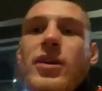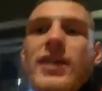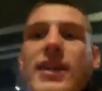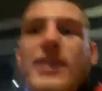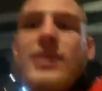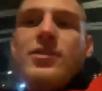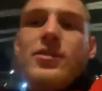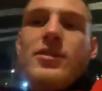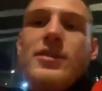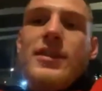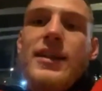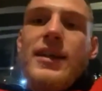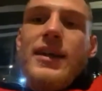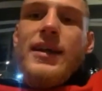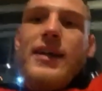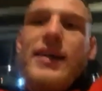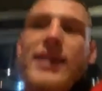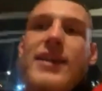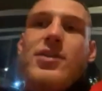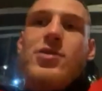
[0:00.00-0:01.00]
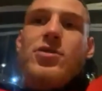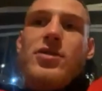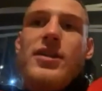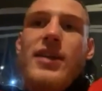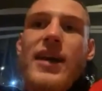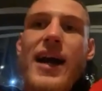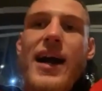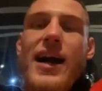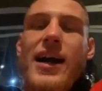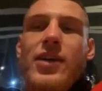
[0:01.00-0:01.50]
He done the he done
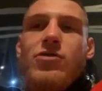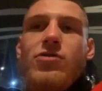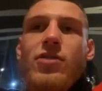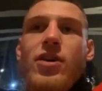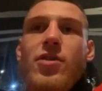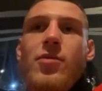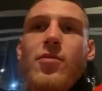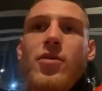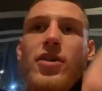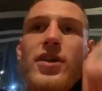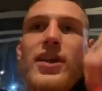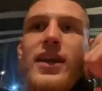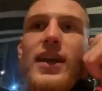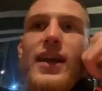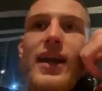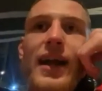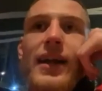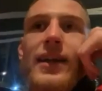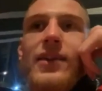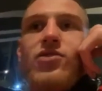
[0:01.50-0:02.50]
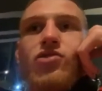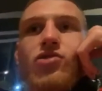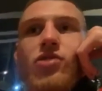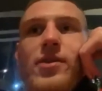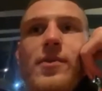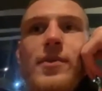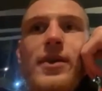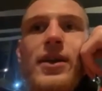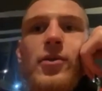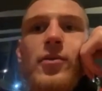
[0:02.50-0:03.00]
the hard groundwork. He's had three
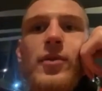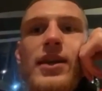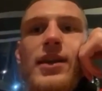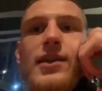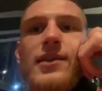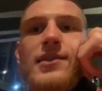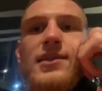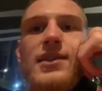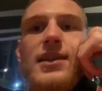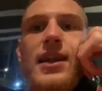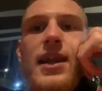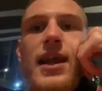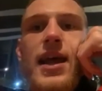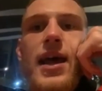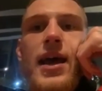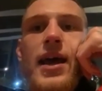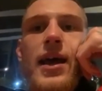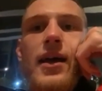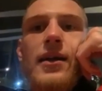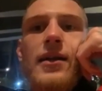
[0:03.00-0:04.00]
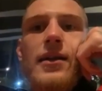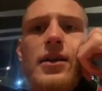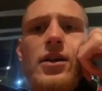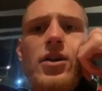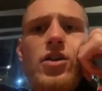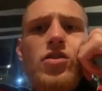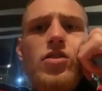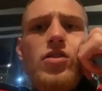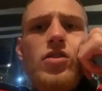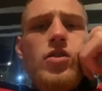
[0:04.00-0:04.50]
big wins in uh,
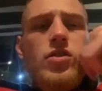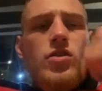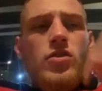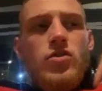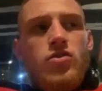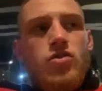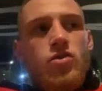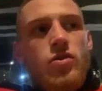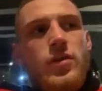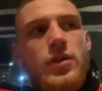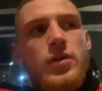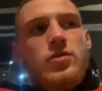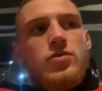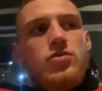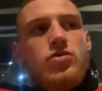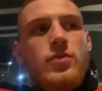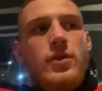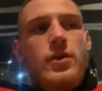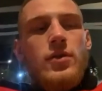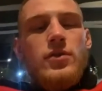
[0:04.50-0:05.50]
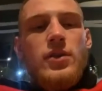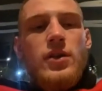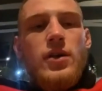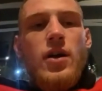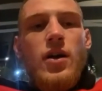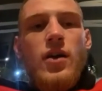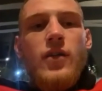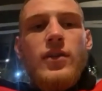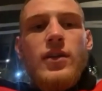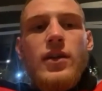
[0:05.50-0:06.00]
throughout throughout the
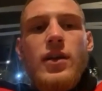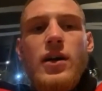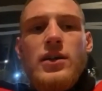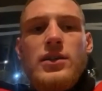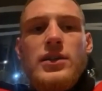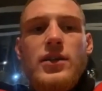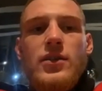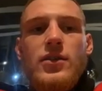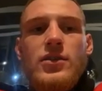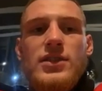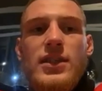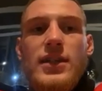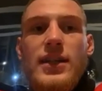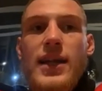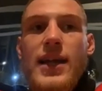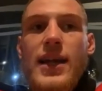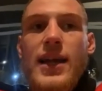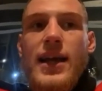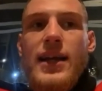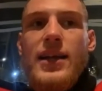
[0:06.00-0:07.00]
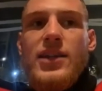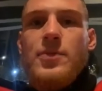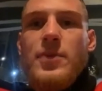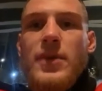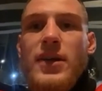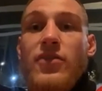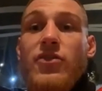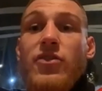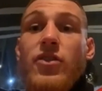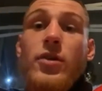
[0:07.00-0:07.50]
COVID lockdowns, and then had his
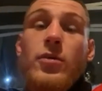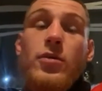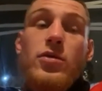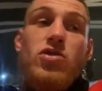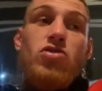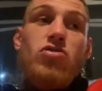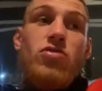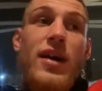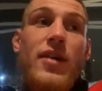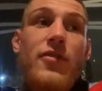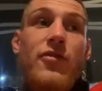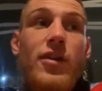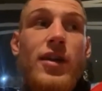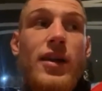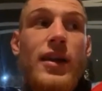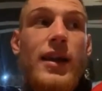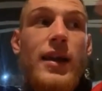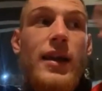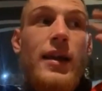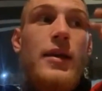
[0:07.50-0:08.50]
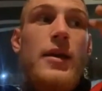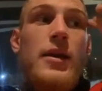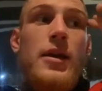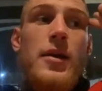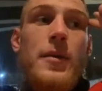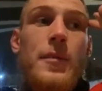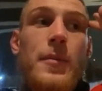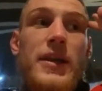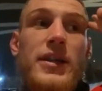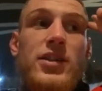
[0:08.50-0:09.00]
big fight with Straffan and
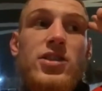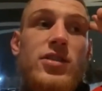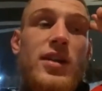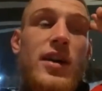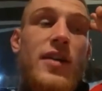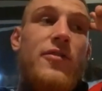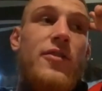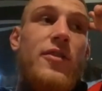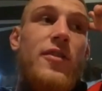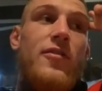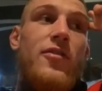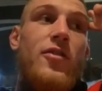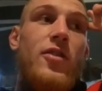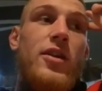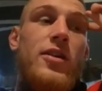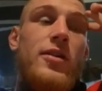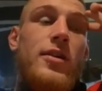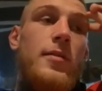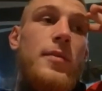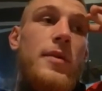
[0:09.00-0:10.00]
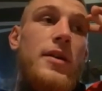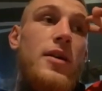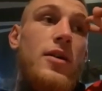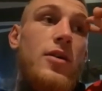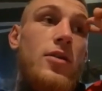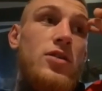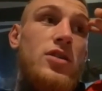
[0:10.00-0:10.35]
beat Straffan for the I B O.